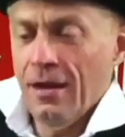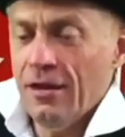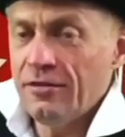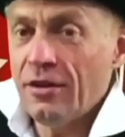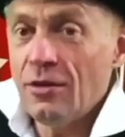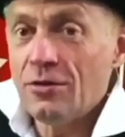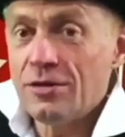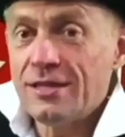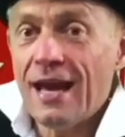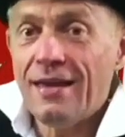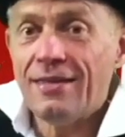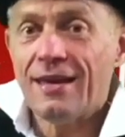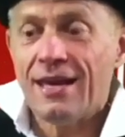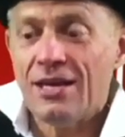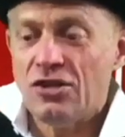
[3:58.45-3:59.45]
So you take
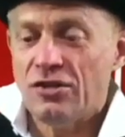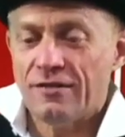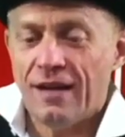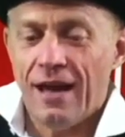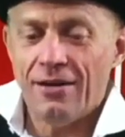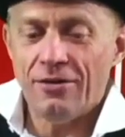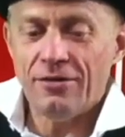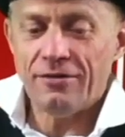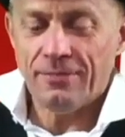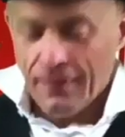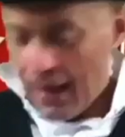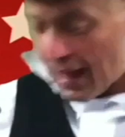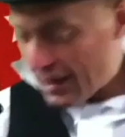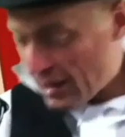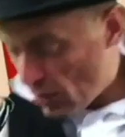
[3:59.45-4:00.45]
the kitchen scales
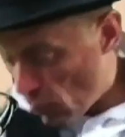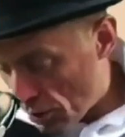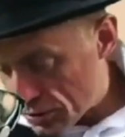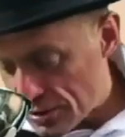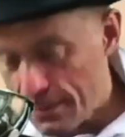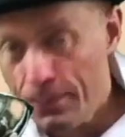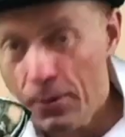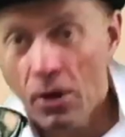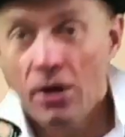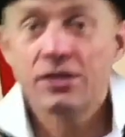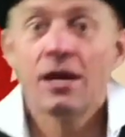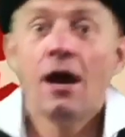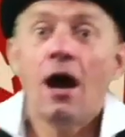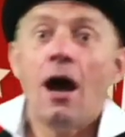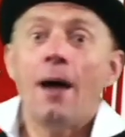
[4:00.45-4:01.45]
and you want to put